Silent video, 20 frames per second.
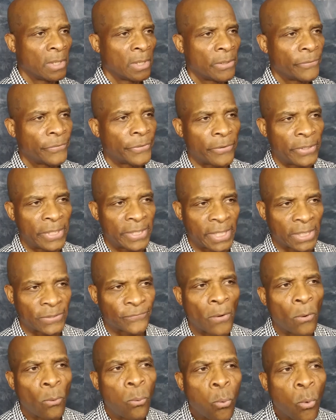36,
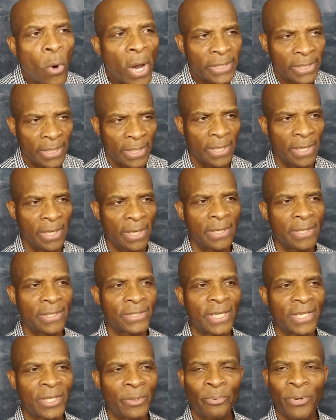for what
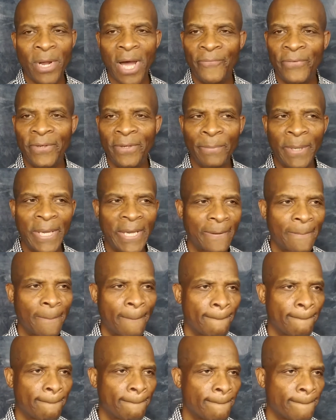shall it profit a man
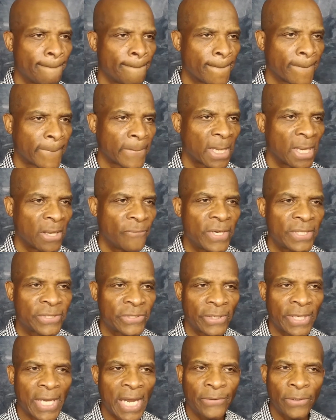if he shall
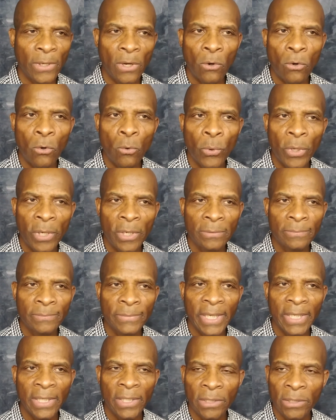gain the whole world
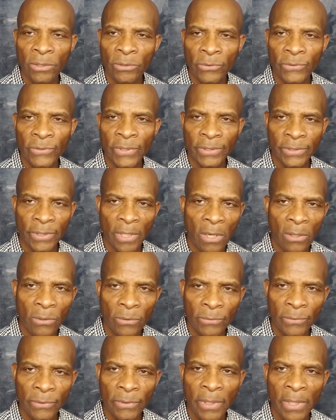and lose his
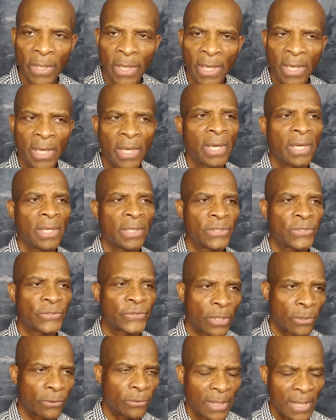own?
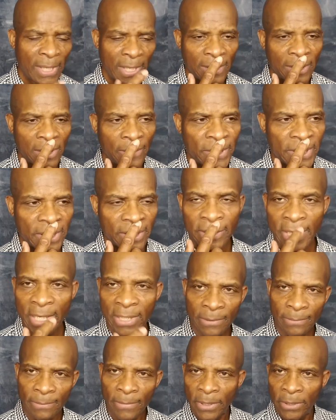So let me just kind
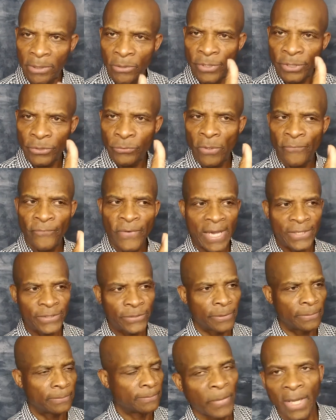of do this real fast
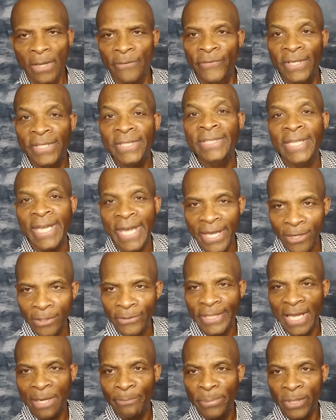here. This scale
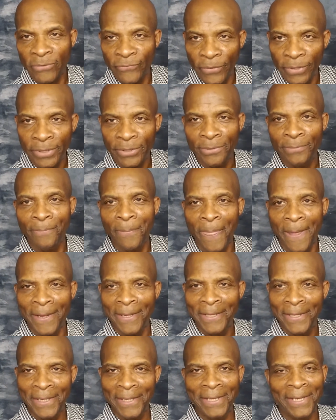that I built for you,
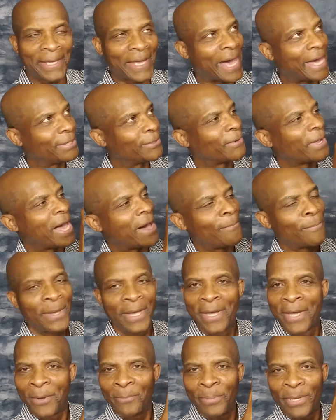I don't have
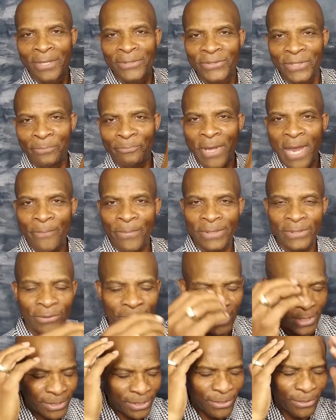pencil and paper, so
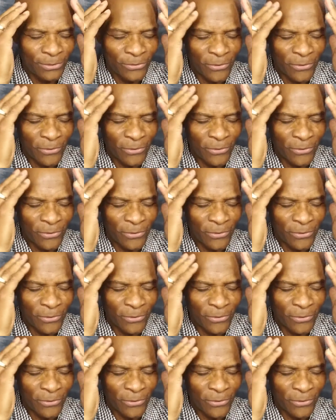just use your